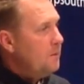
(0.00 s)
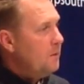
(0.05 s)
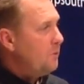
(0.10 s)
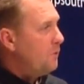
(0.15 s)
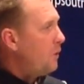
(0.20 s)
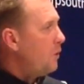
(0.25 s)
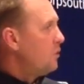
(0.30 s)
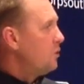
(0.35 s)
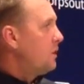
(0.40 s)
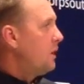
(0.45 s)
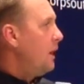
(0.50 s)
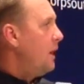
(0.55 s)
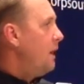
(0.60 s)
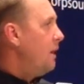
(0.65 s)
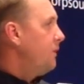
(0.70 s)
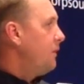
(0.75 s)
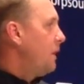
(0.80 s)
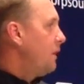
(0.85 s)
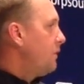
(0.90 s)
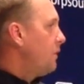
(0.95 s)
The first
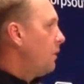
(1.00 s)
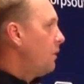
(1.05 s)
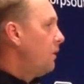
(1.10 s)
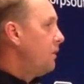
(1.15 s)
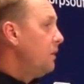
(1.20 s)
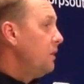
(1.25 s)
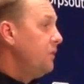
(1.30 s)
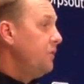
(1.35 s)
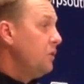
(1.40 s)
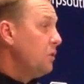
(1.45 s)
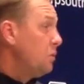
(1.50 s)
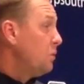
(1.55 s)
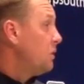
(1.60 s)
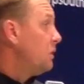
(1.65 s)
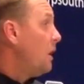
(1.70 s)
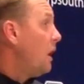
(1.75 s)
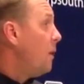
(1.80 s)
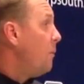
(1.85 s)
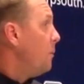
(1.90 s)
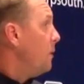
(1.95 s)
half, I thought our defense was
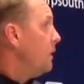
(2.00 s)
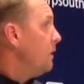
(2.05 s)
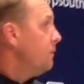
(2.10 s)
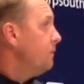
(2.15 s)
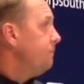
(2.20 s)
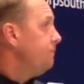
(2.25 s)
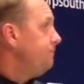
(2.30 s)
dominant.